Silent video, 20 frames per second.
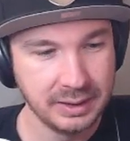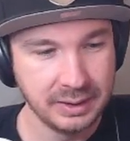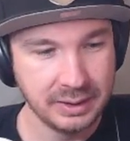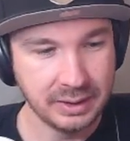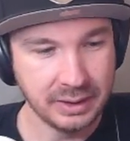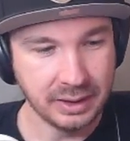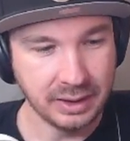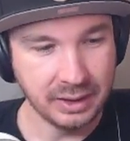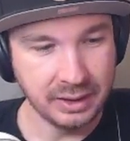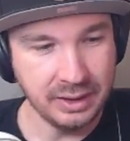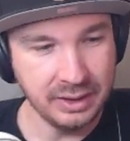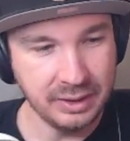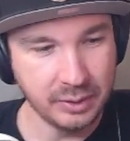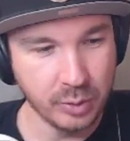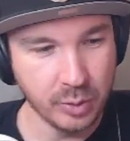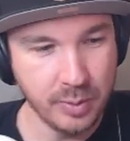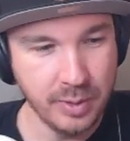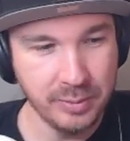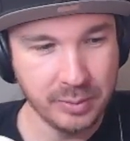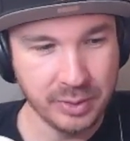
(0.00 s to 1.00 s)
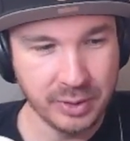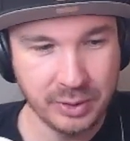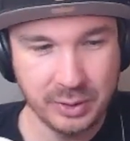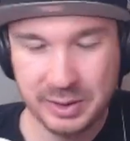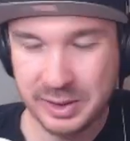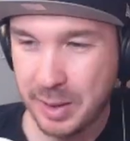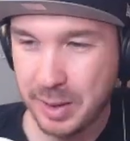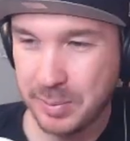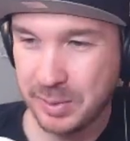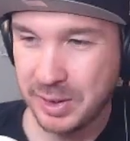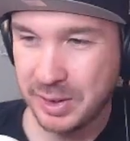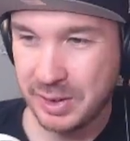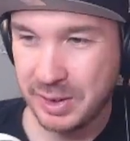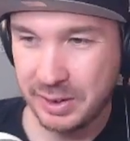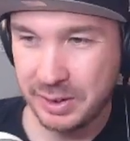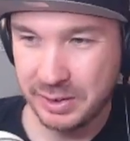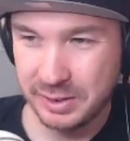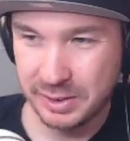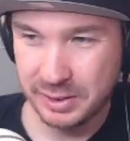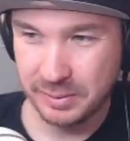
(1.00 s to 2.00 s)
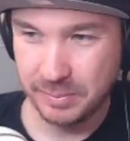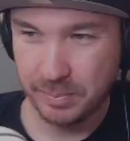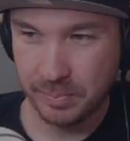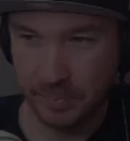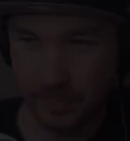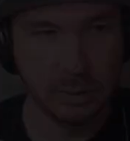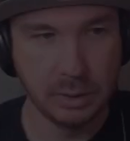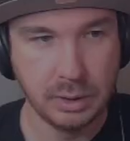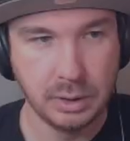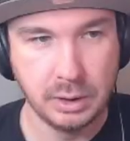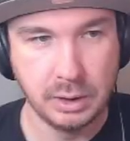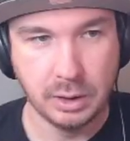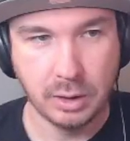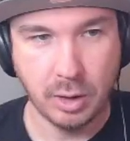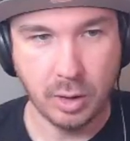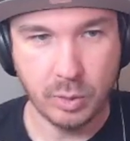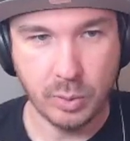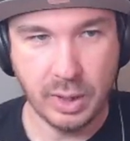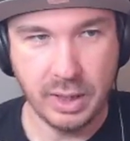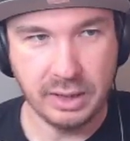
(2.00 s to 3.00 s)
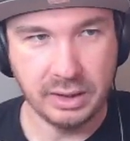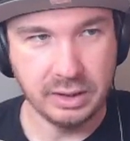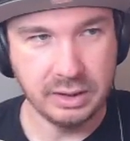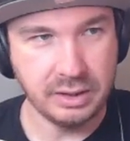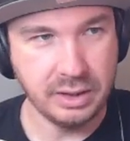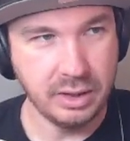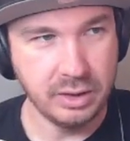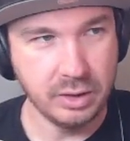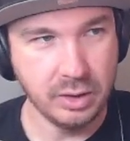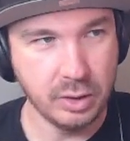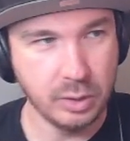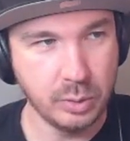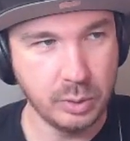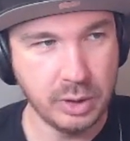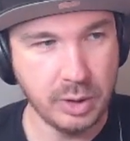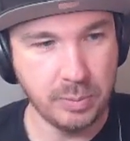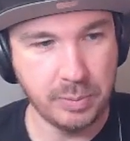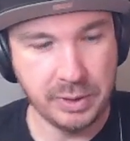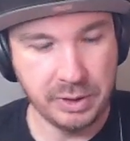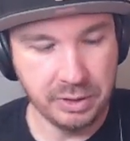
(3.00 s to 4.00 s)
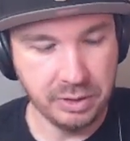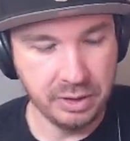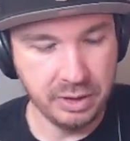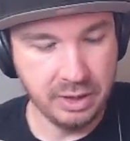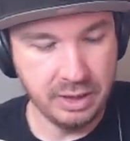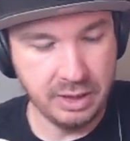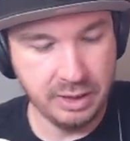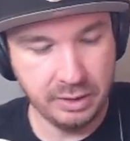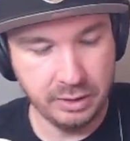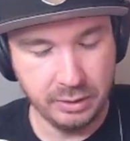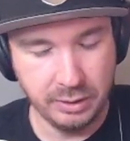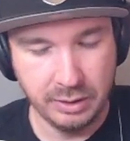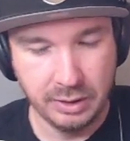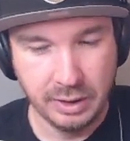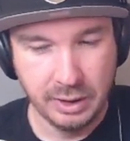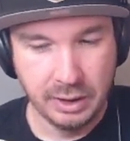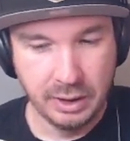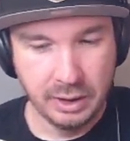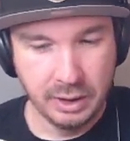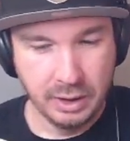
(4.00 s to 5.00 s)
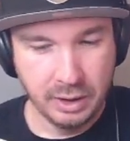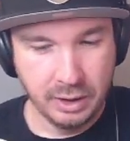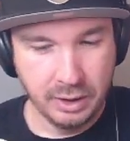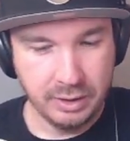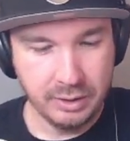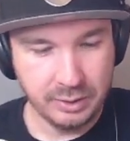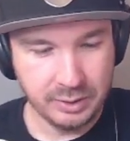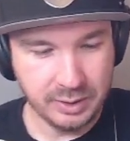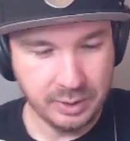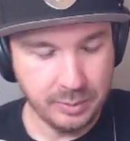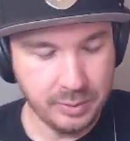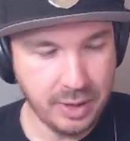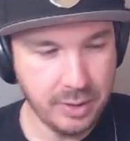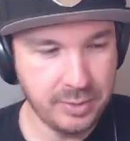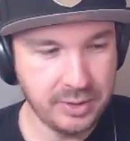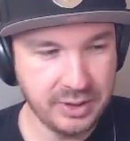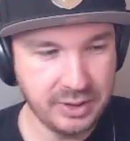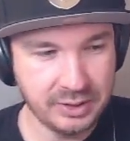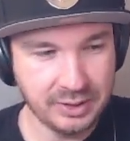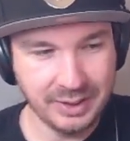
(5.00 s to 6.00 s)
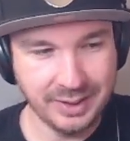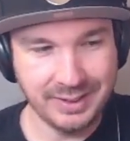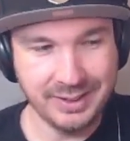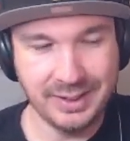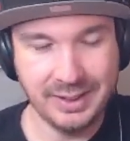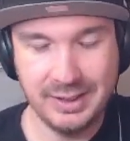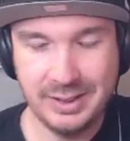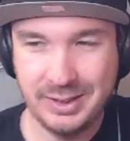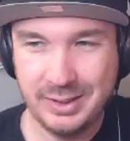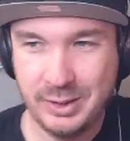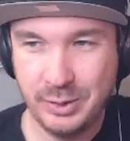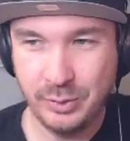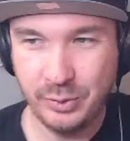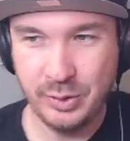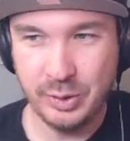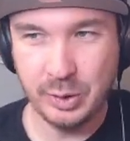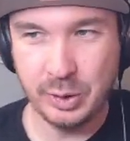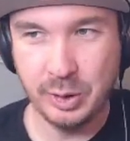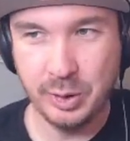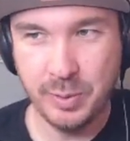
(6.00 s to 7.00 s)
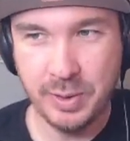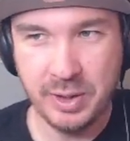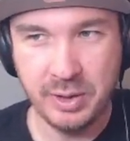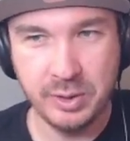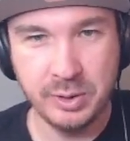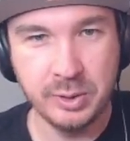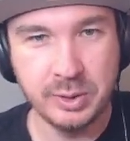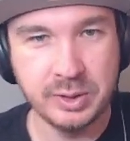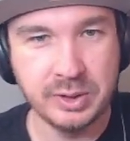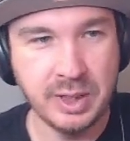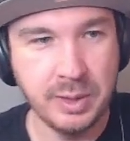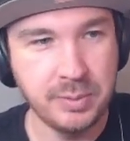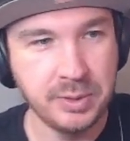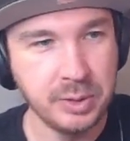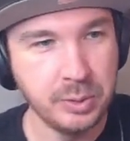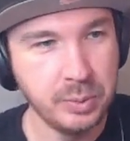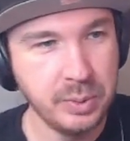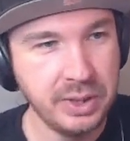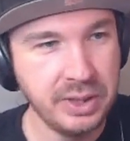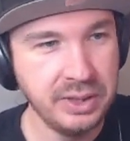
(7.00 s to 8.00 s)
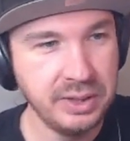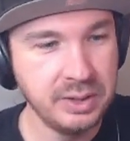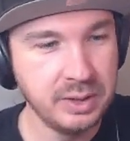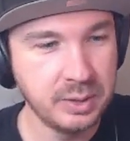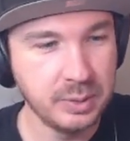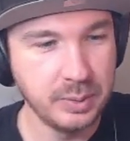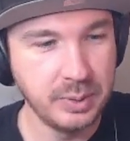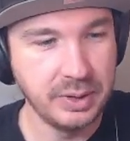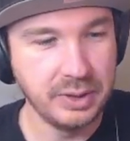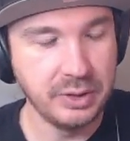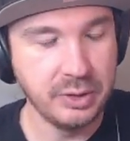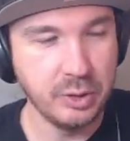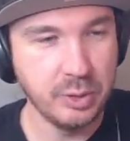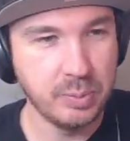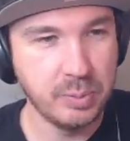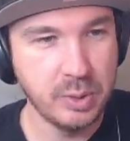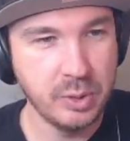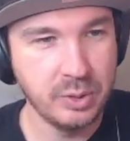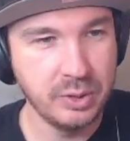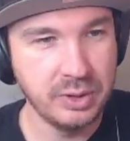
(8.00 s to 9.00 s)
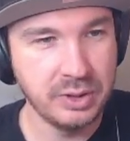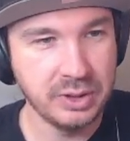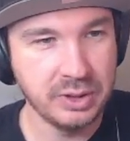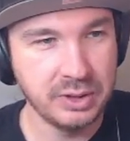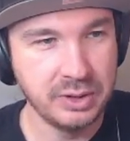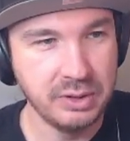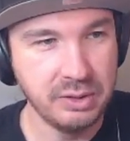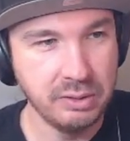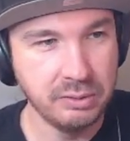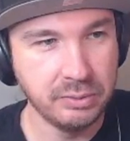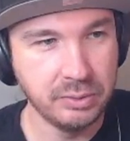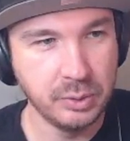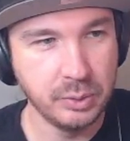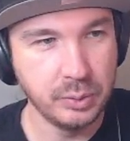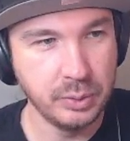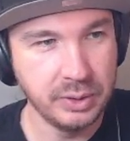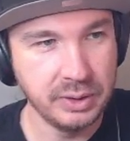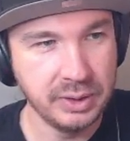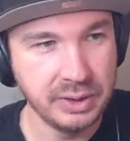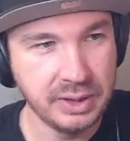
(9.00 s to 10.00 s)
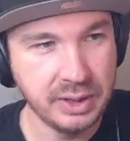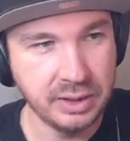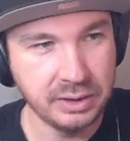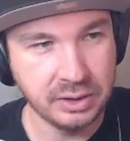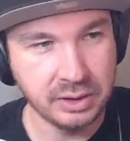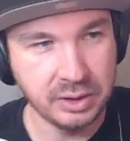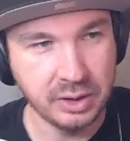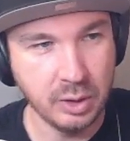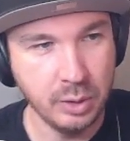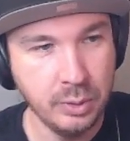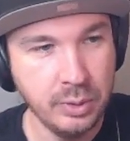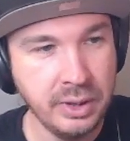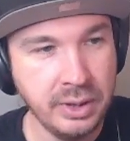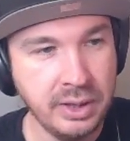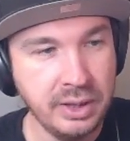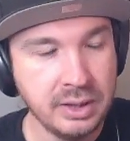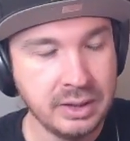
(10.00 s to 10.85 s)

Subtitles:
I gotta remember those types of things. All right, let's get another one up in here. You know, sometimes it's like, do you feel good about those types of wins when your opponent just never really gets going?